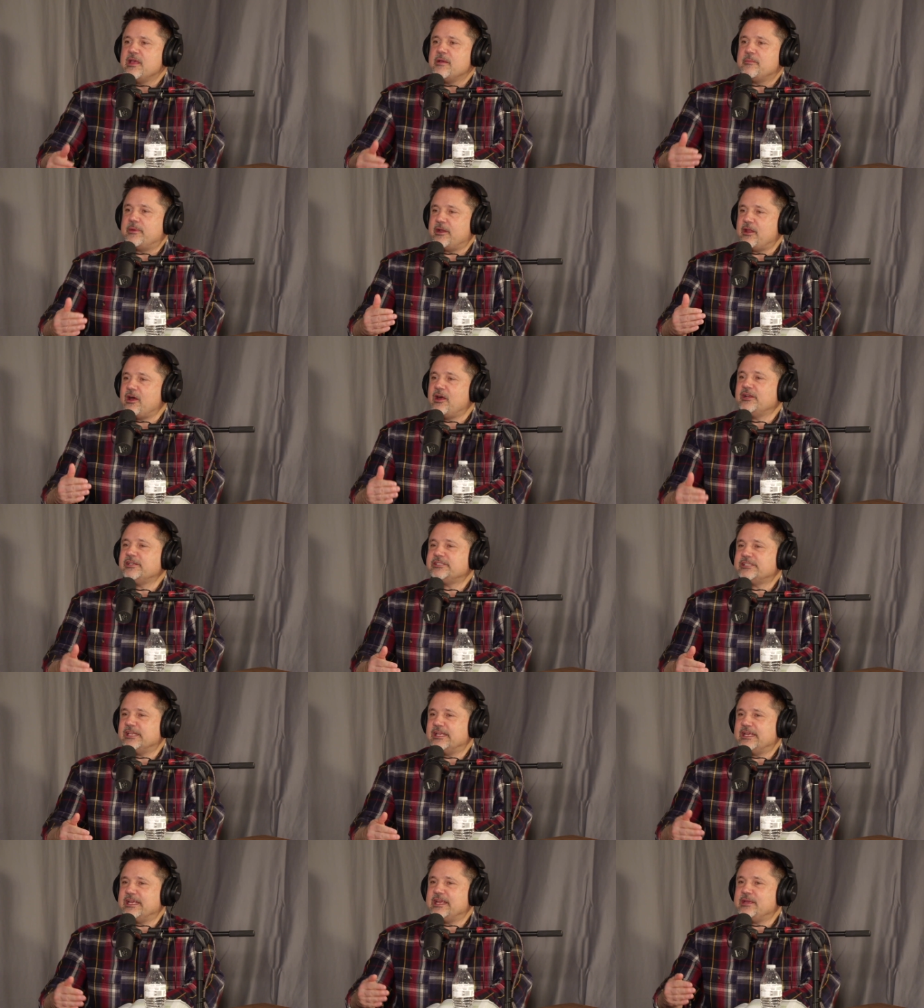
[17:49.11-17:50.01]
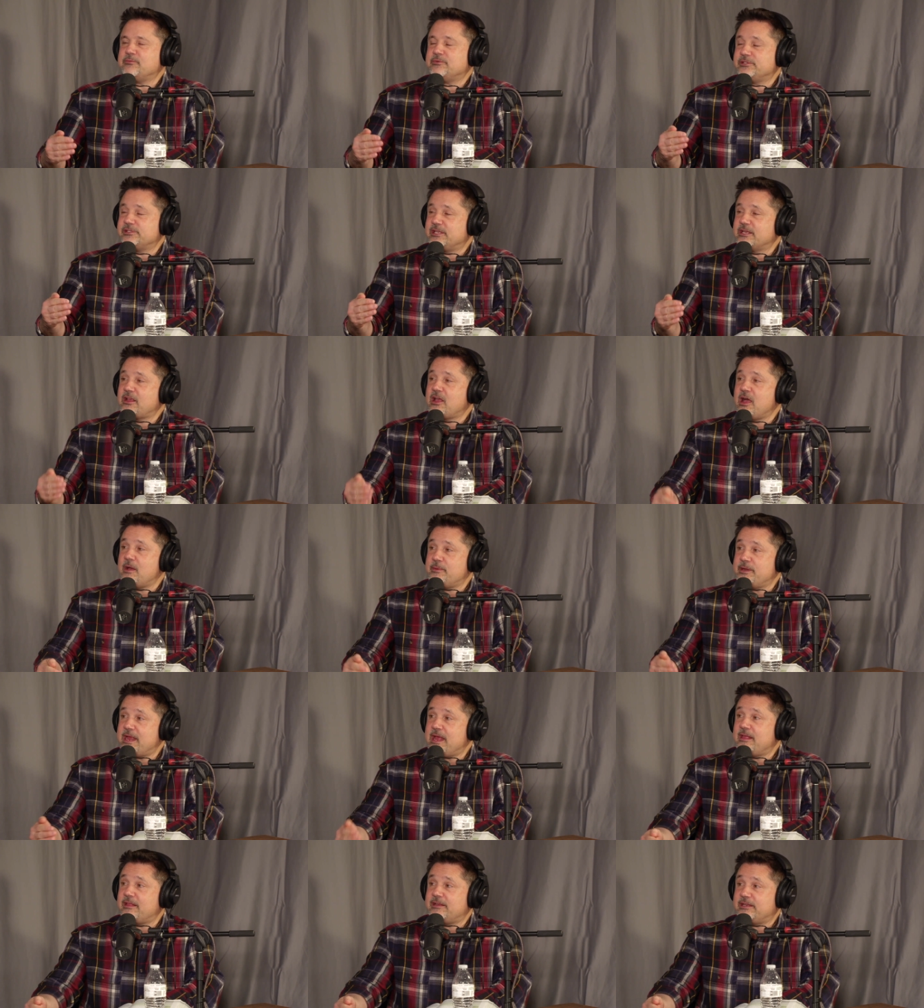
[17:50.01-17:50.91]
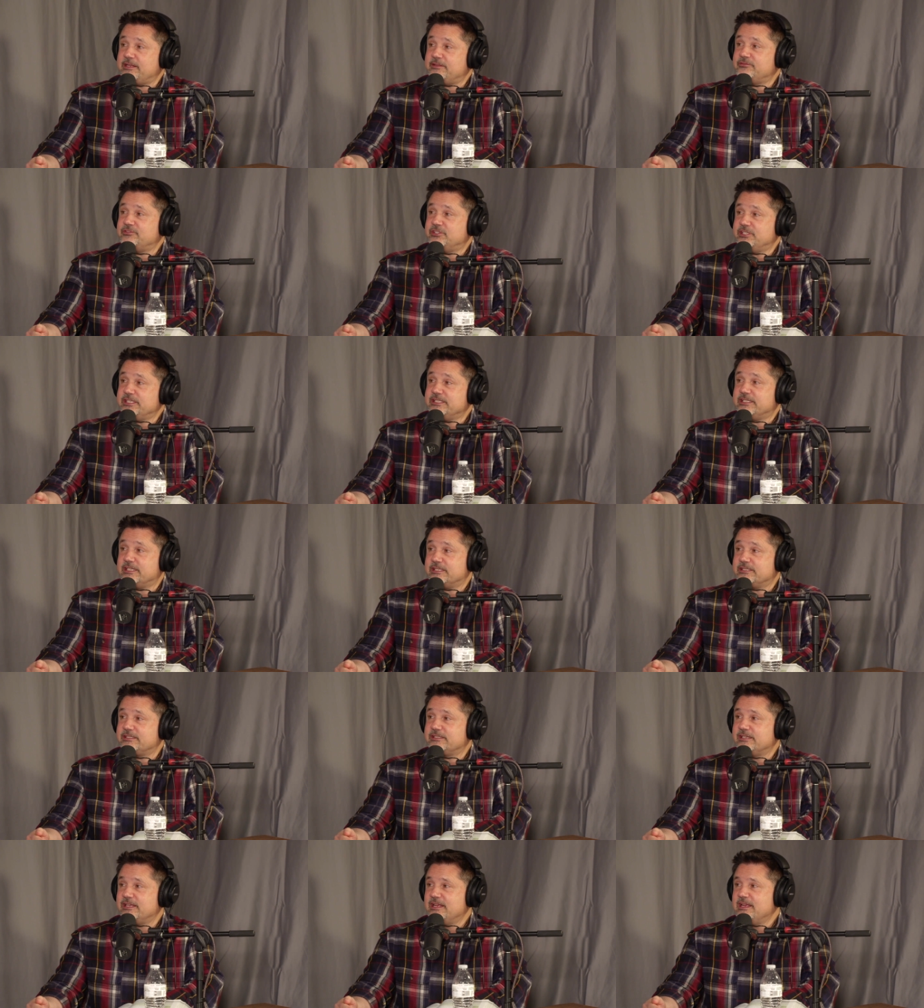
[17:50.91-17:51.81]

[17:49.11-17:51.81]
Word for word: But honestly, it was the commonality of Jesus.